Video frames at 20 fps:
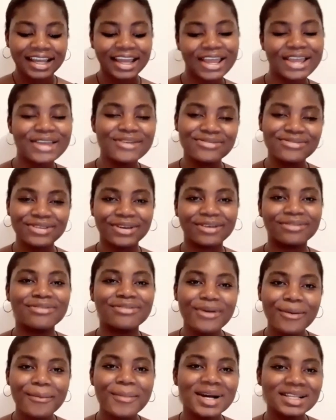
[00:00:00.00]
if your
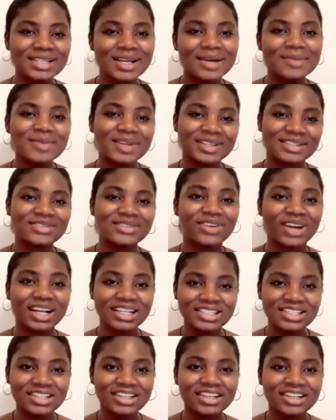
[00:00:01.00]
foot bottom not
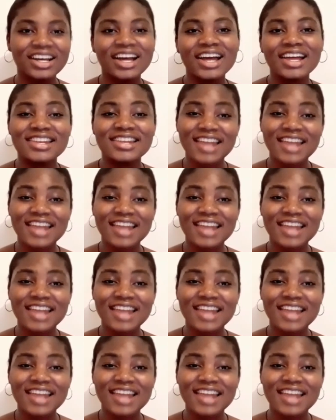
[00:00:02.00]
scratch you,